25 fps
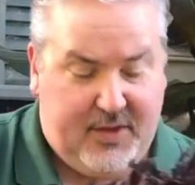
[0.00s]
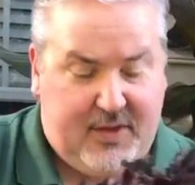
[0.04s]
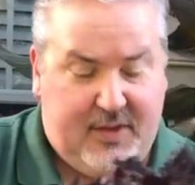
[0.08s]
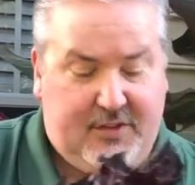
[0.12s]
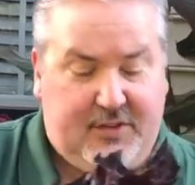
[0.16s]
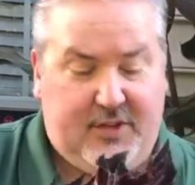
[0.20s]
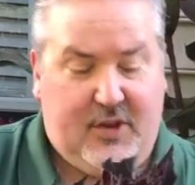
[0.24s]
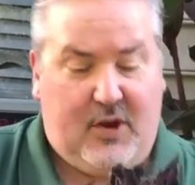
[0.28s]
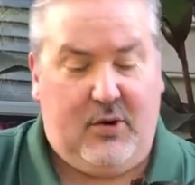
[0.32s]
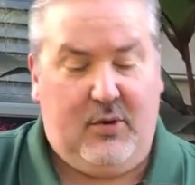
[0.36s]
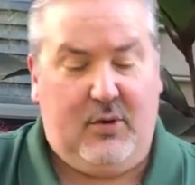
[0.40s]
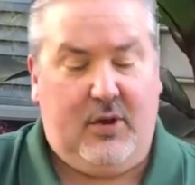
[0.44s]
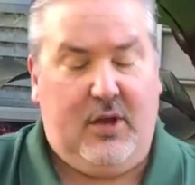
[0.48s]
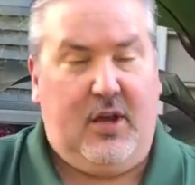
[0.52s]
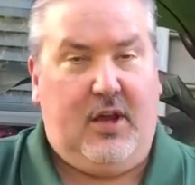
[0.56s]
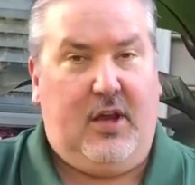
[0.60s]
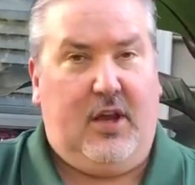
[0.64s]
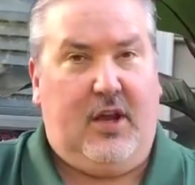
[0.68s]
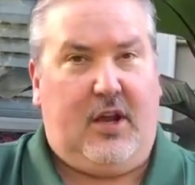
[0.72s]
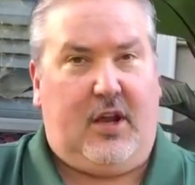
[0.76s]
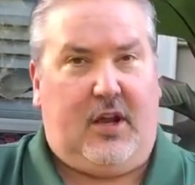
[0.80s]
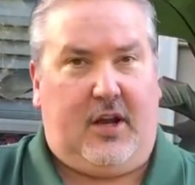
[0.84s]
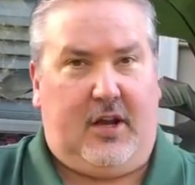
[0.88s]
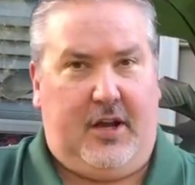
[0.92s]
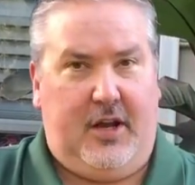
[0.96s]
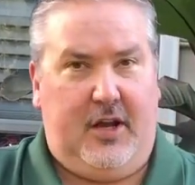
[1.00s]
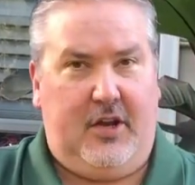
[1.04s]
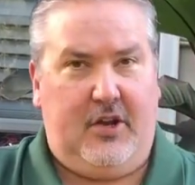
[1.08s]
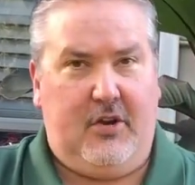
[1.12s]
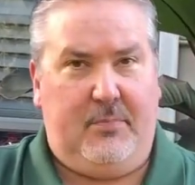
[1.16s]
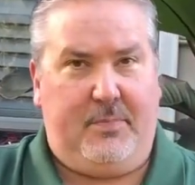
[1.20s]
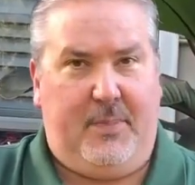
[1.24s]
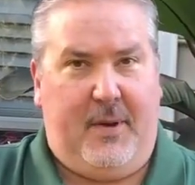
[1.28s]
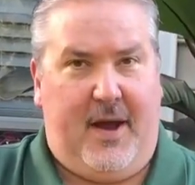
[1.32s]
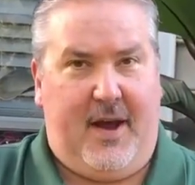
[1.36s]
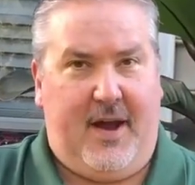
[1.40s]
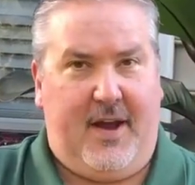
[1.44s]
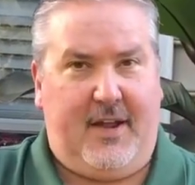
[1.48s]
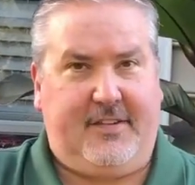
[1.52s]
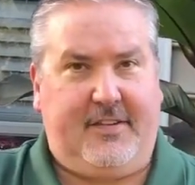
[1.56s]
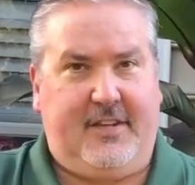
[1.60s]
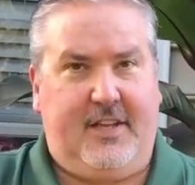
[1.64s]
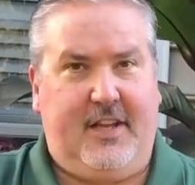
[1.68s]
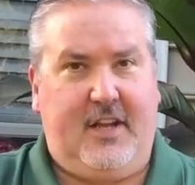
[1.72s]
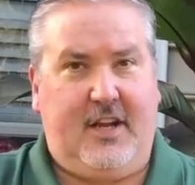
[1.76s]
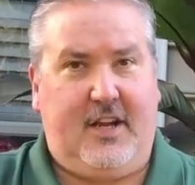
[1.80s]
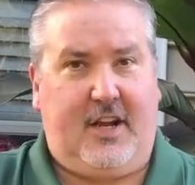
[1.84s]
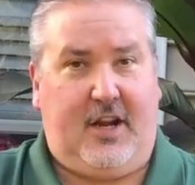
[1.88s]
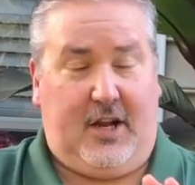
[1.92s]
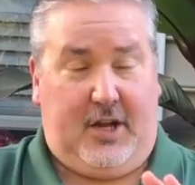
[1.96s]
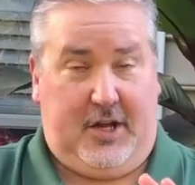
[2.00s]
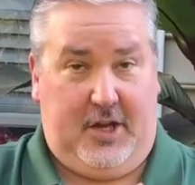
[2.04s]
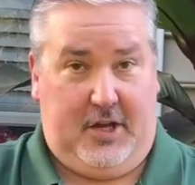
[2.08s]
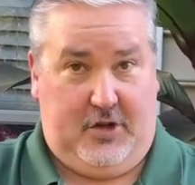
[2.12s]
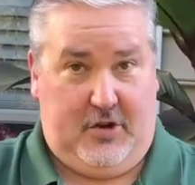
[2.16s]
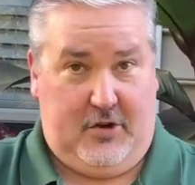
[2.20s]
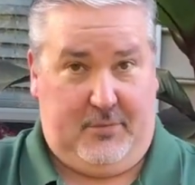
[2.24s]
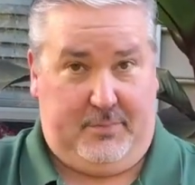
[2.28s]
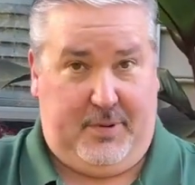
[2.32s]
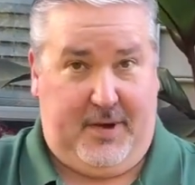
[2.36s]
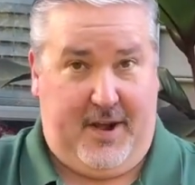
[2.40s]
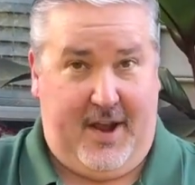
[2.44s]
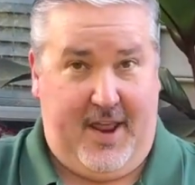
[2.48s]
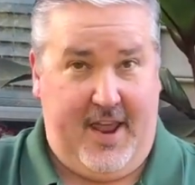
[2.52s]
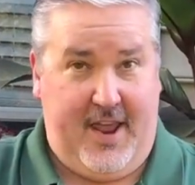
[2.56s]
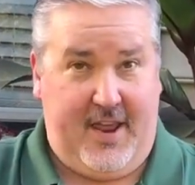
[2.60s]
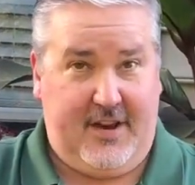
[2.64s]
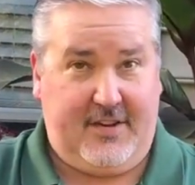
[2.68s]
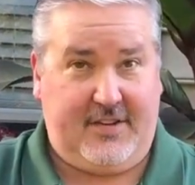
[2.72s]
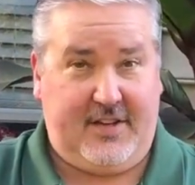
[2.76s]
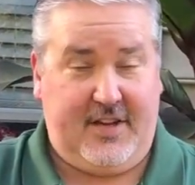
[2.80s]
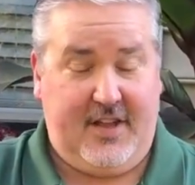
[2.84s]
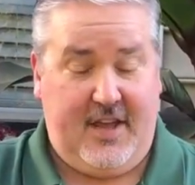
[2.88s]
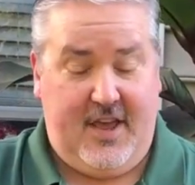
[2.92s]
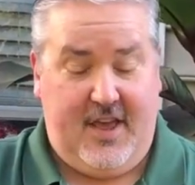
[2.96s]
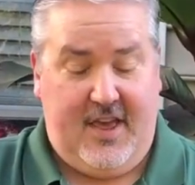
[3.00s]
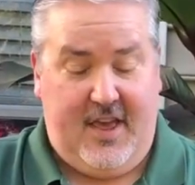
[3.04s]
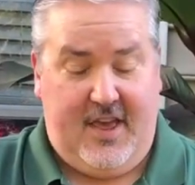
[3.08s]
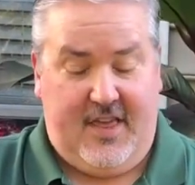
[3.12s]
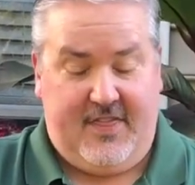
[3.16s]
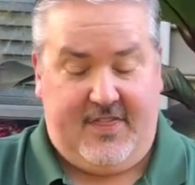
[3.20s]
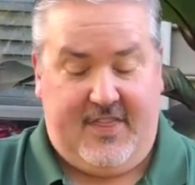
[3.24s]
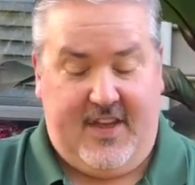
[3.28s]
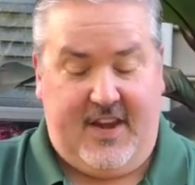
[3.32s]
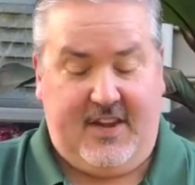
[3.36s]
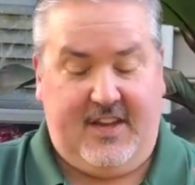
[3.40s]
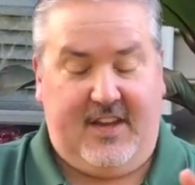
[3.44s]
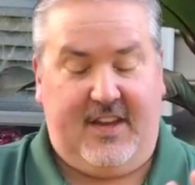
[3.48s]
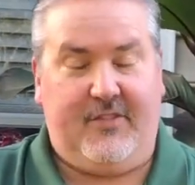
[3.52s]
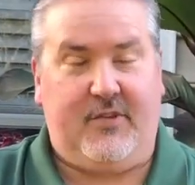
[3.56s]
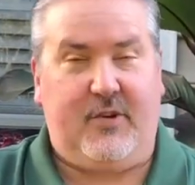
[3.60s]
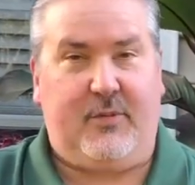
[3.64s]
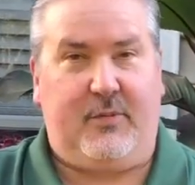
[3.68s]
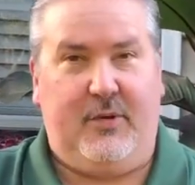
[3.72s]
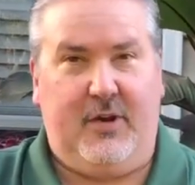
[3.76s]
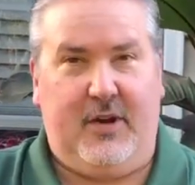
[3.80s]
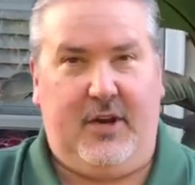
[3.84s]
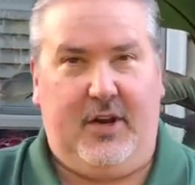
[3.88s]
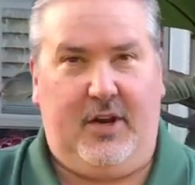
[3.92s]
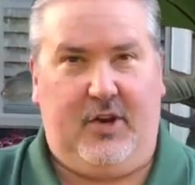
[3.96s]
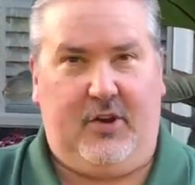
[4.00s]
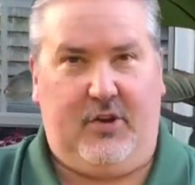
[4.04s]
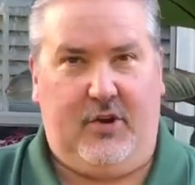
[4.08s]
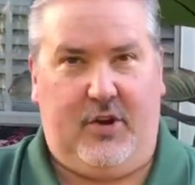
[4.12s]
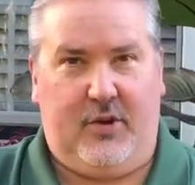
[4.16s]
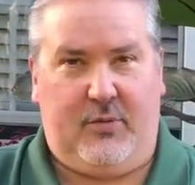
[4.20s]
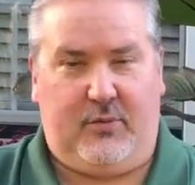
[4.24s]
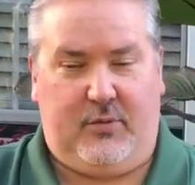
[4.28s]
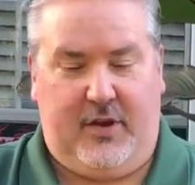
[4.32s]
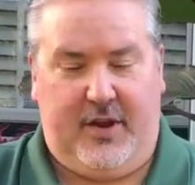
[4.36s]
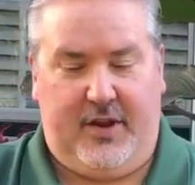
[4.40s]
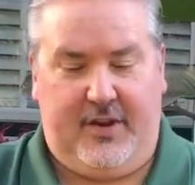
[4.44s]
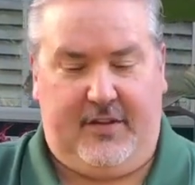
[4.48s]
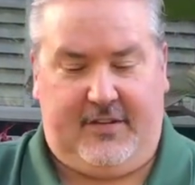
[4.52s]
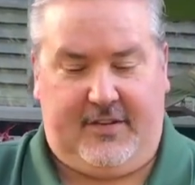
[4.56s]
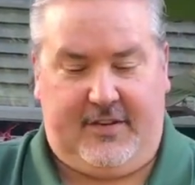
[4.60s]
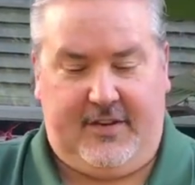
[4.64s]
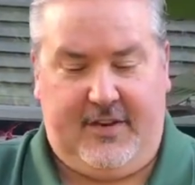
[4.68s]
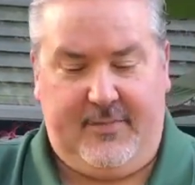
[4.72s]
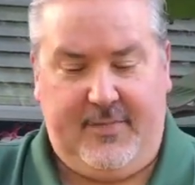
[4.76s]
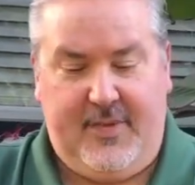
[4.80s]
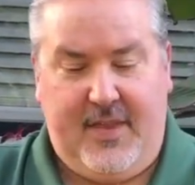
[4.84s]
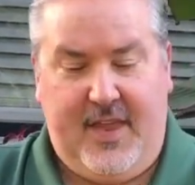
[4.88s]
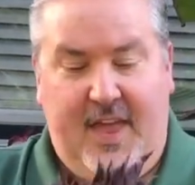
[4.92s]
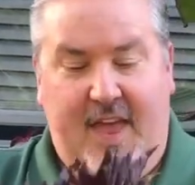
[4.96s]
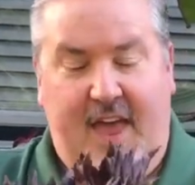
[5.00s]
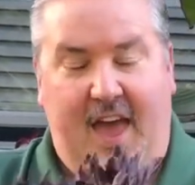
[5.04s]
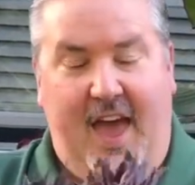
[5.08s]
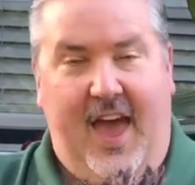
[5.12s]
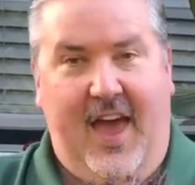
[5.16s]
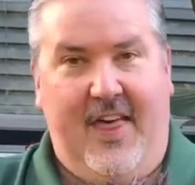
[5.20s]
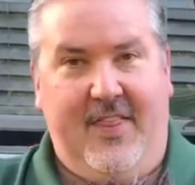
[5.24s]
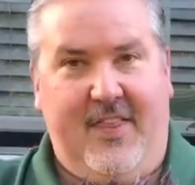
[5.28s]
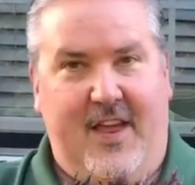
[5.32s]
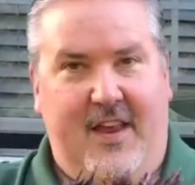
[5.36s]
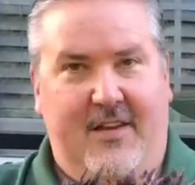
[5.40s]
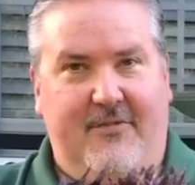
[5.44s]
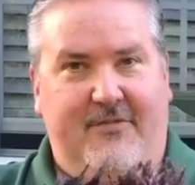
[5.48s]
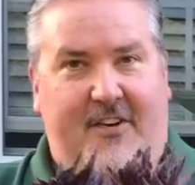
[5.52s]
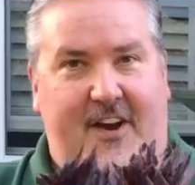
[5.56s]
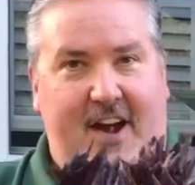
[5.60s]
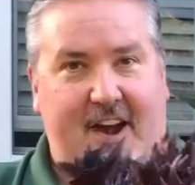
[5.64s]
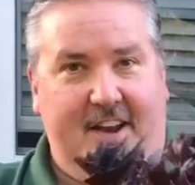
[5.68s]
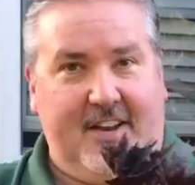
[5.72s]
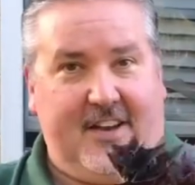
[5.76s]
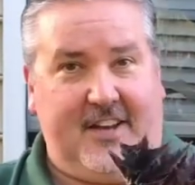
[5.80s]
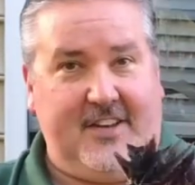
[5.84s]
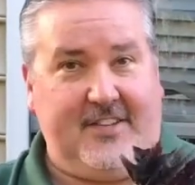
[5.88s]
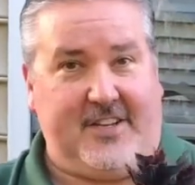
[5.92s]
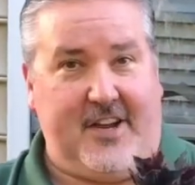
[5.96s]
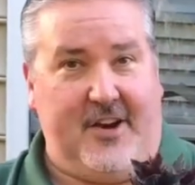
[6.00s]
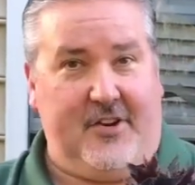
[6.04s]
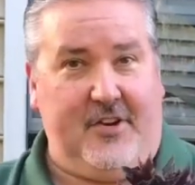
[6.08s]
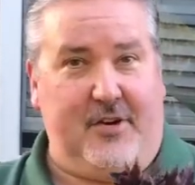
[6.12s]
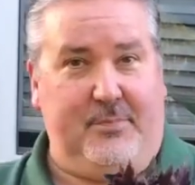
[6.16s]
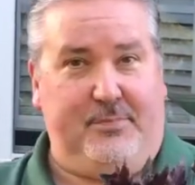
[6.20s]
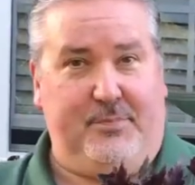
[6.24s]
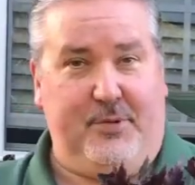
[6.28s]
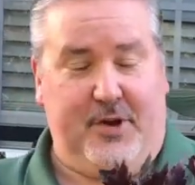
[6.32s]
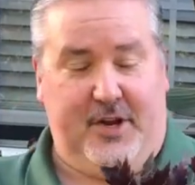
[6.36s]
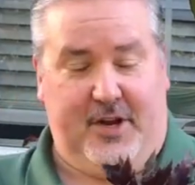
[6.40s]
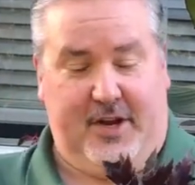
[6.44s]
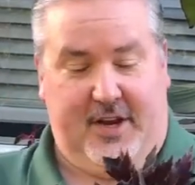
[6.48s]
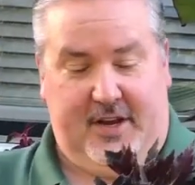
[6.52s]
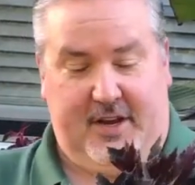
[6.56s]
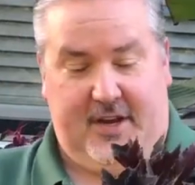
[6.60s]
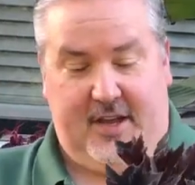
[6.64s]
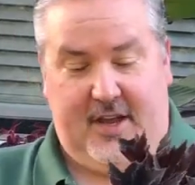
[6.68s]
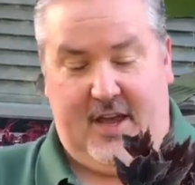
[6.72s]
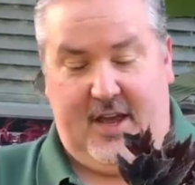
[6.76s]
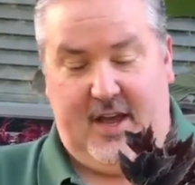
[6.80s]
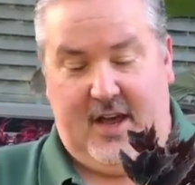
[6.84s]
So clean your pot, clean your plant, then give it a really good rinse, and then find a container to put it in.